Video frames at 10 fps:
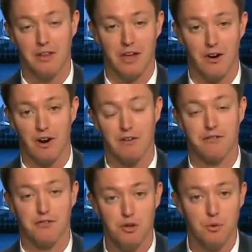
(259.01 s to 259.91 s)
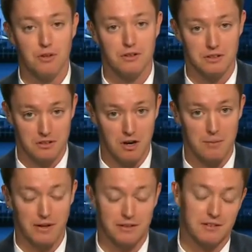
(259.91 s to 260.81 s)
there are fewer
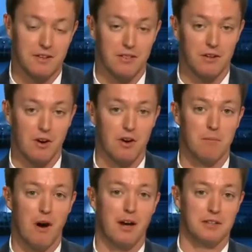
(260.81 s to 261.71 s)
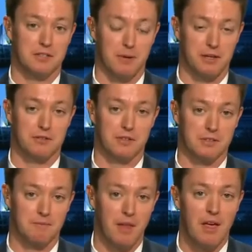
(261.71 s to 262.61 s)
Starbucks than there are pot dispensaries.